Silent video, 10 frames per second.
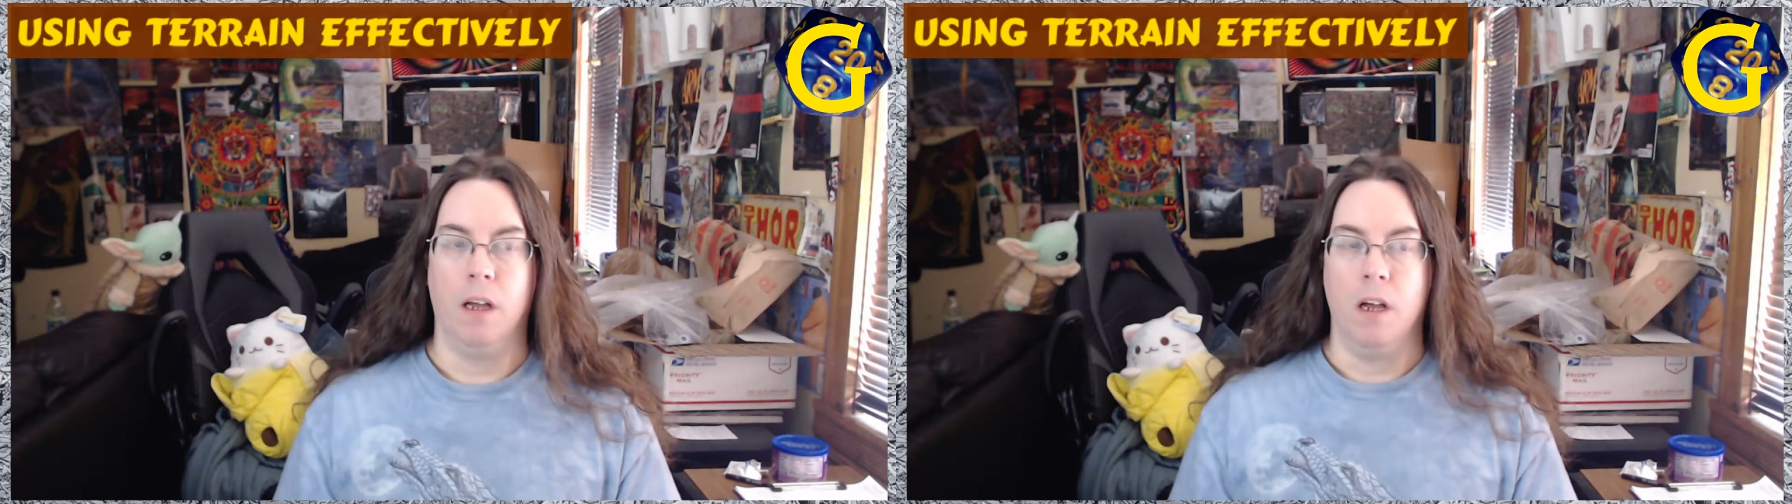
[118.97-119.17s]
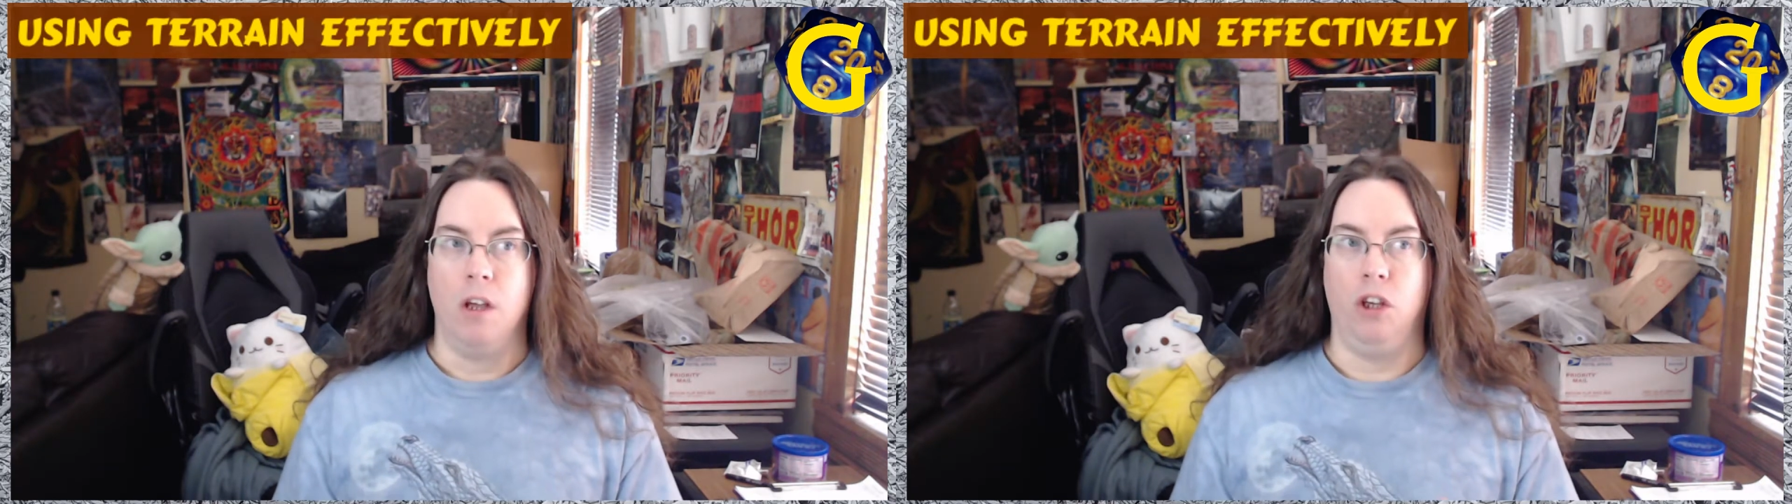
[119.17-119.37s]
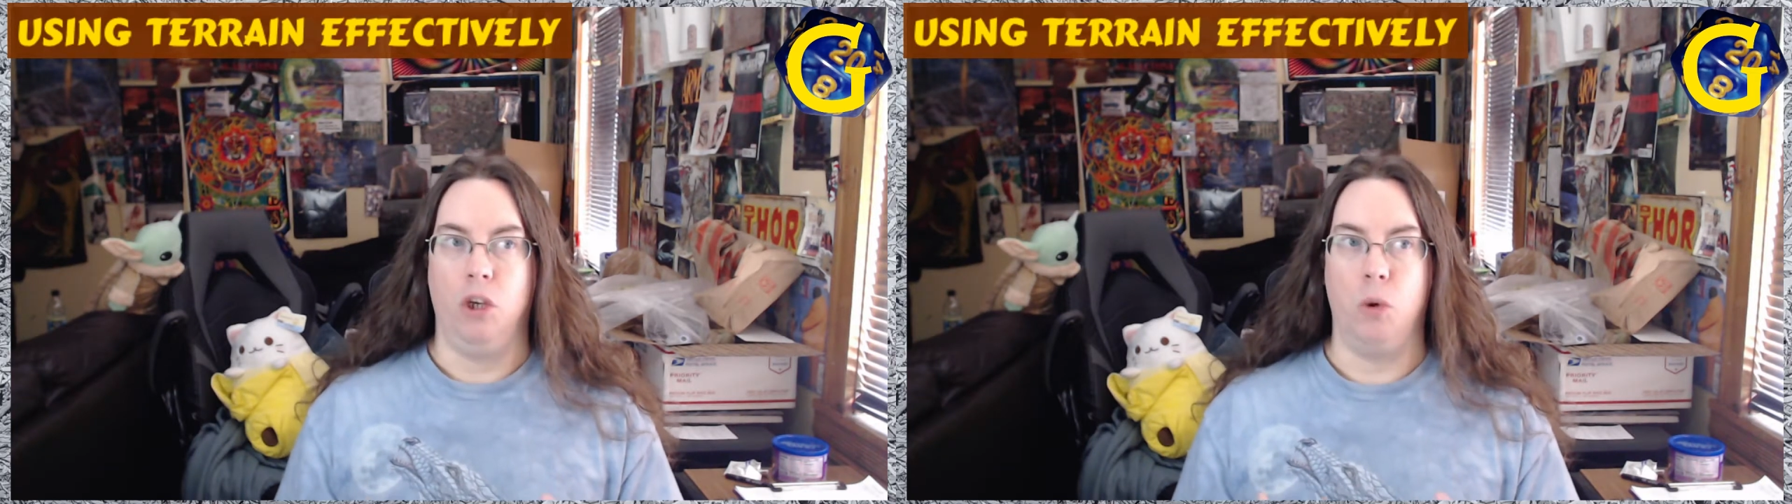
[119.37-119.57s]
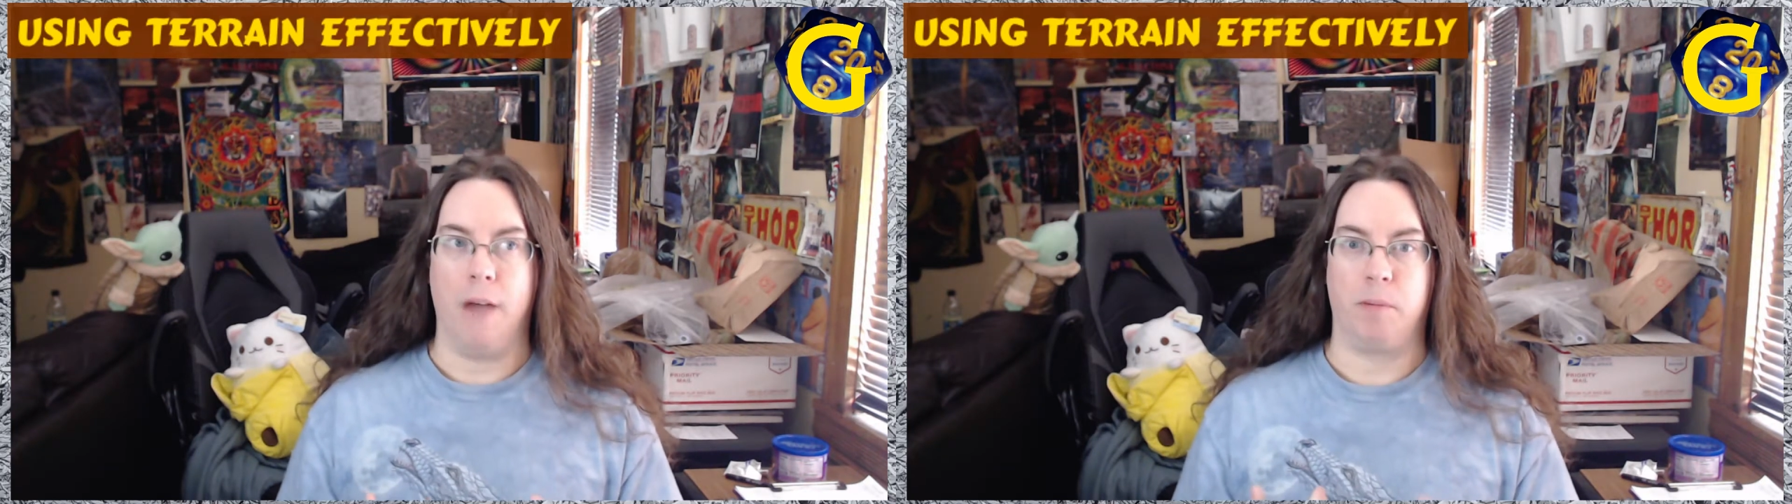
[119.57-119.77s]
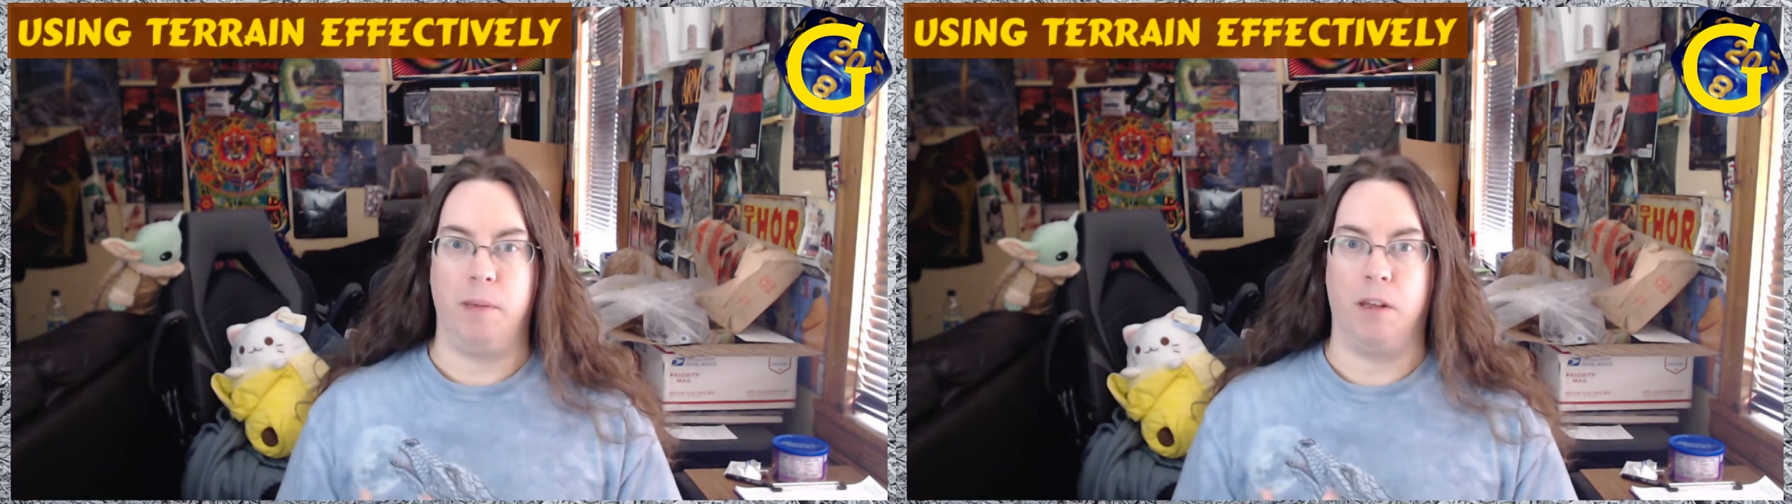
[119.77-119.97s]
you have
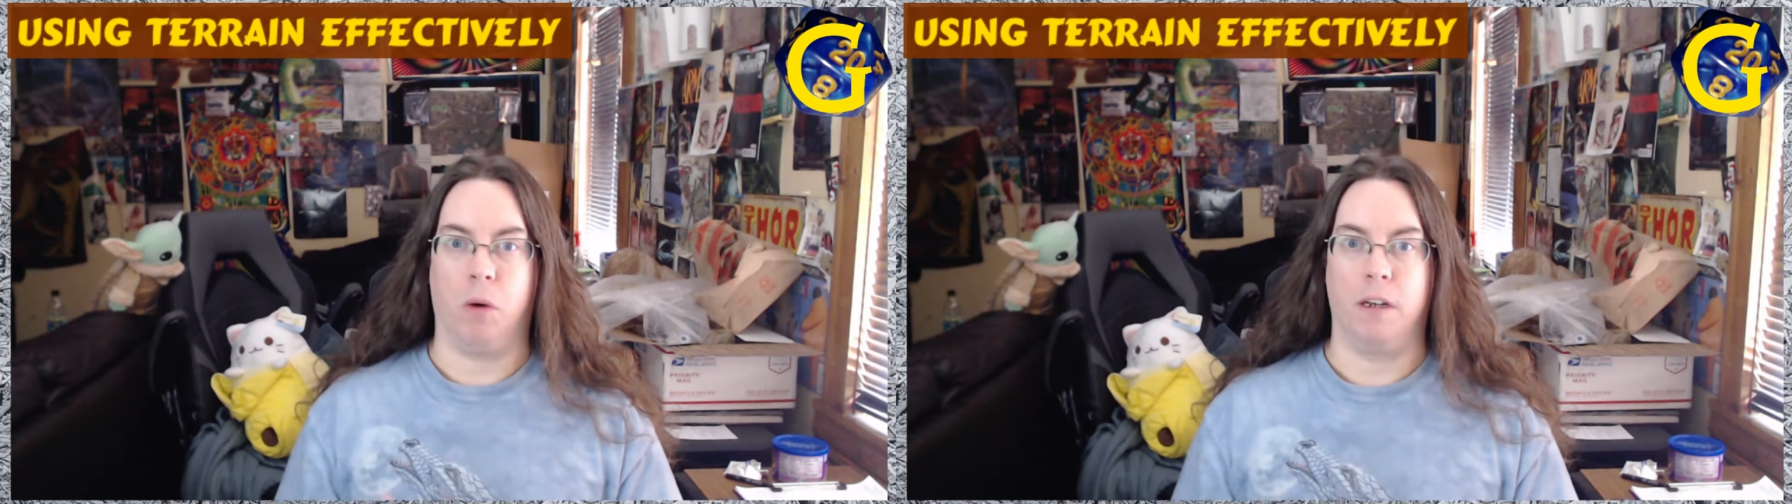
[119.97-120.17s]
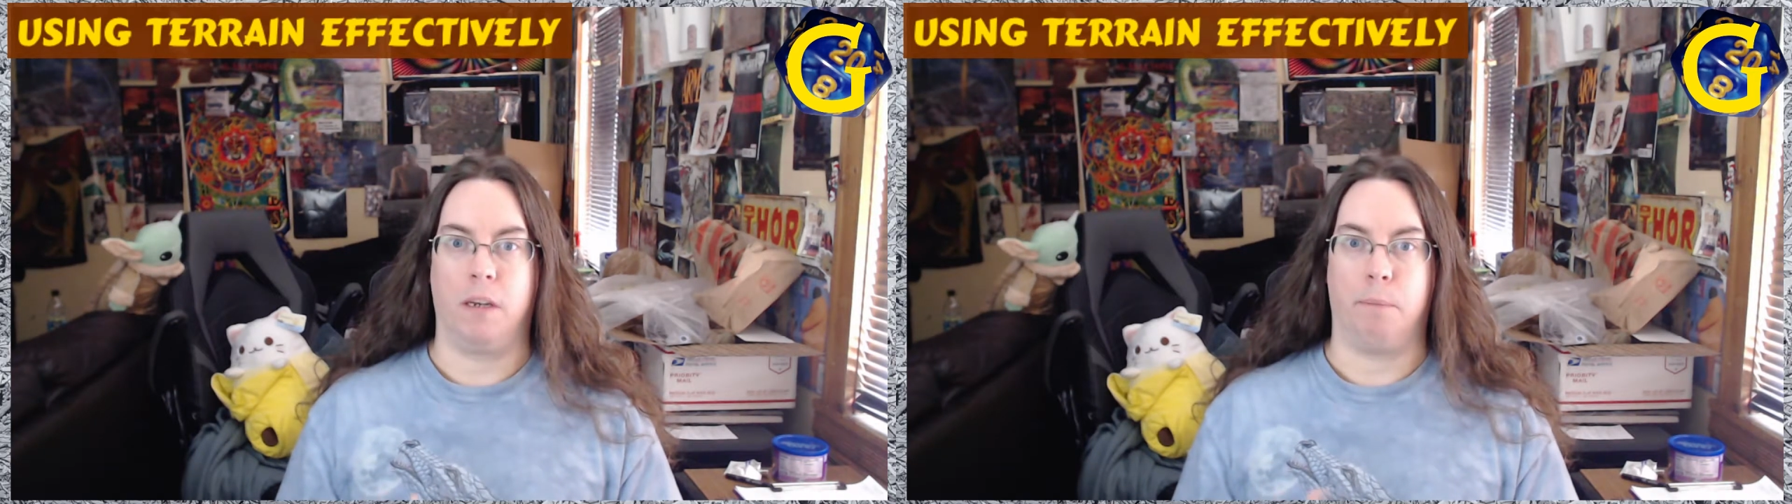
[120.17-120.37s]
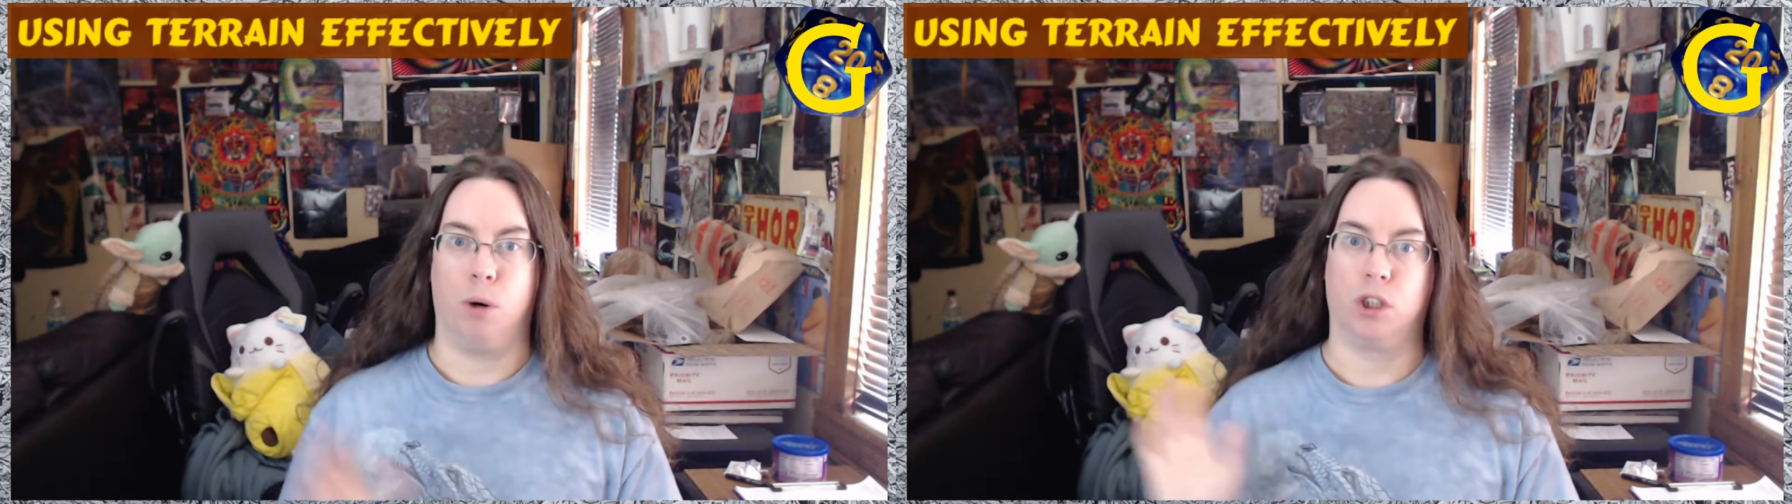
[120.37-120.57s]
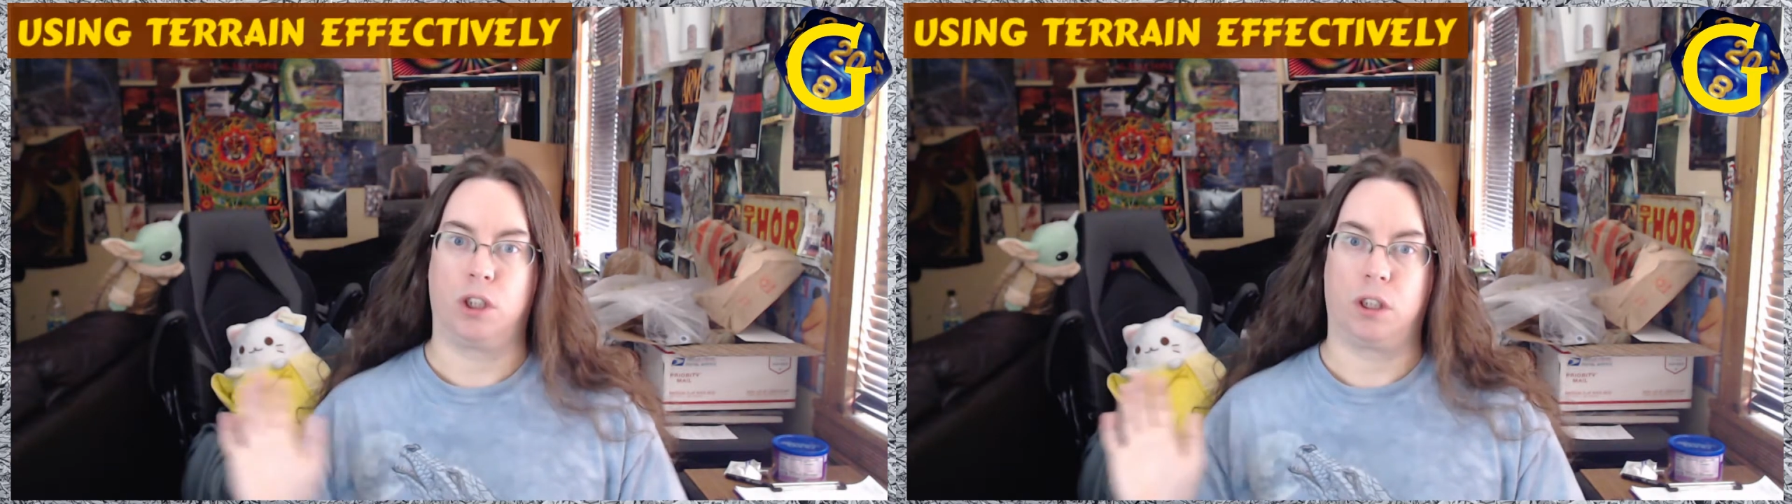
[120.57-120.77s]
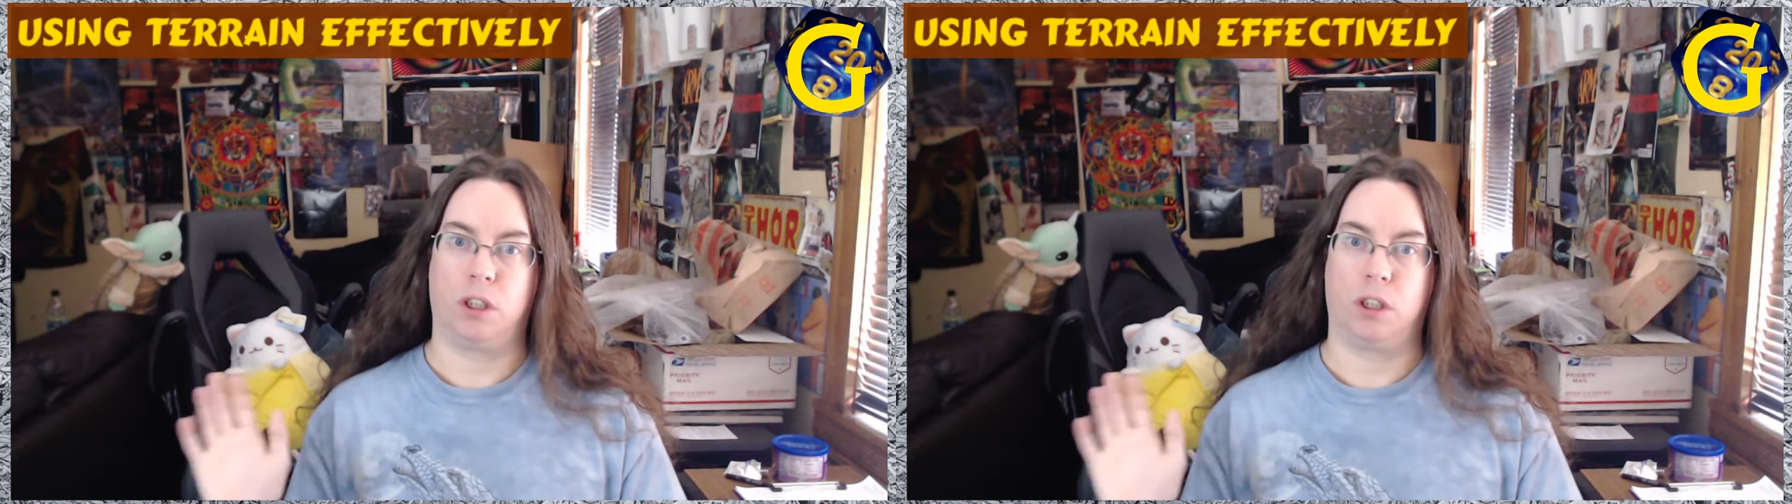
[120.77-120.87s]
to be the one to push